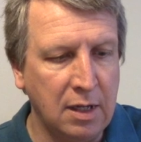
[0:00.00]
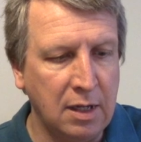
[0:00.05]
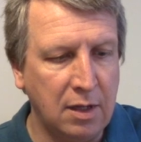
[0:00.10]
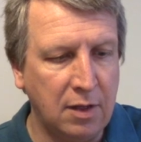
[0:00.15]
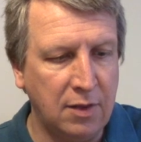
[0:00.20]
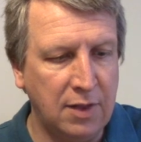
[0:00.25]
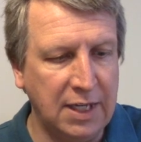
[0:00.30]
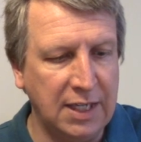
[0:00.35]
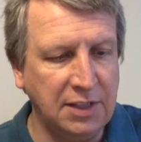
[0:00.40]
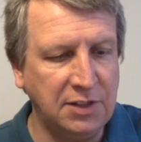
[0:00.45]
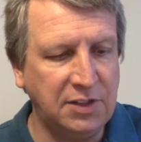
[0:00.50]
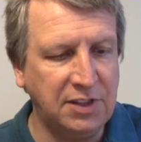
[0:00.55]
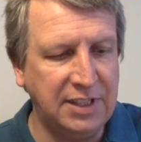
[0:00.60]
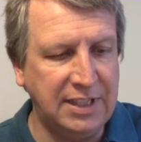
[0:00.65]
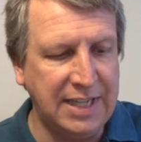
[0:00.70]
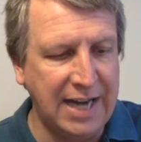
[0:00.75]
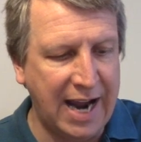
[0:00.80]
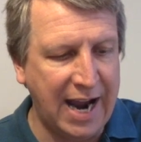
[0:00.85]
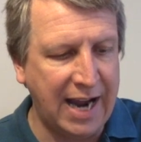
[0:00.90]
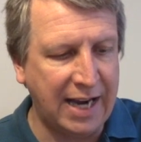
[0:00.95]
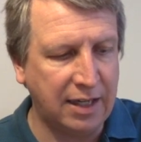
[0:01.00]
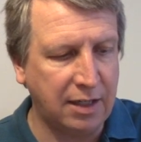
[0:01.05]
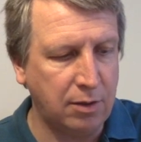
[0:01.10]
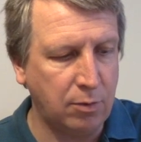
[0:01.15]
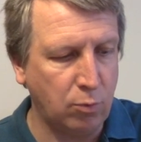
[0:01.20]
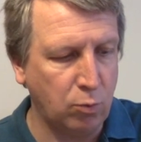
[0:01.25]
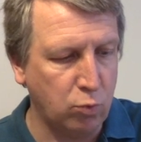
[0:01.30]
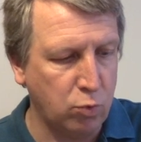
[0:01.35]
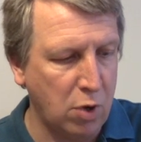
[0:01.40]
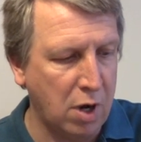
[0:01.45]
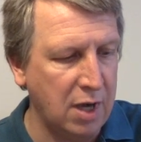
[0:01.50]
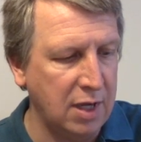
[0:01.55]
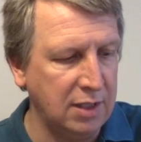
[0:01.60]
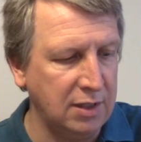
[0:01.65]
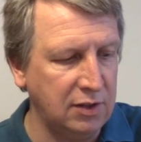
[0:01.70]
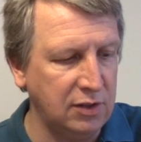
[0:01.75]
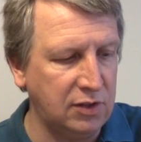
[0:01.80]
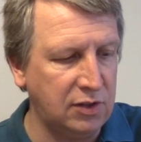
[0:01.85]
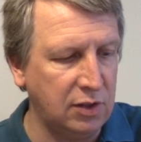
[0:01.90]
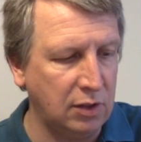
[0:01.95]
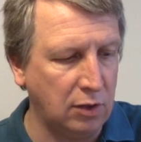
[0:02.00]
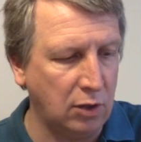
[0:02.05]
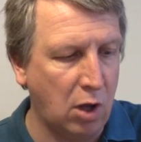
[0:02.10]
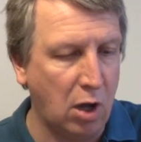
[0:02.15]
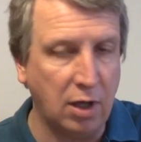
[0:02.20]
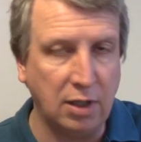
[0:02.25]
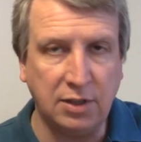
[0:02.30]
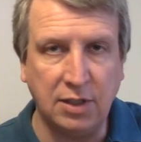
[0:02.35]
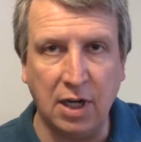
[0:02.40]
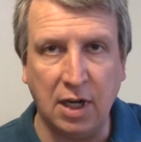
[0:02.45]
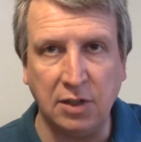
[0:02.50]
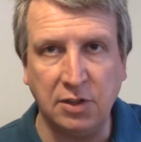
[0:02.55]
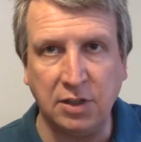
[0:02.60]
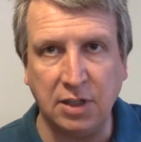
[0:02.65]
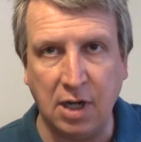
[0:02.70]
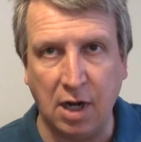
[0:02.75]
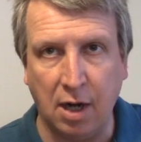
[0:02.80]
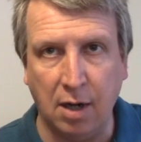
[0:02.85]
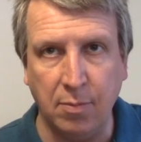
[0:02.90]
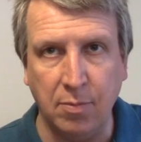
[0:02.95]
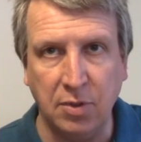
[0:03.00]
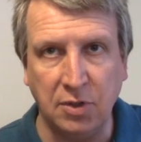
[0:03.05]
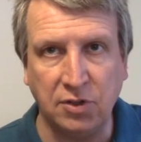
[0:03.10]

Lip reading: This deck runs Longtusk Cub,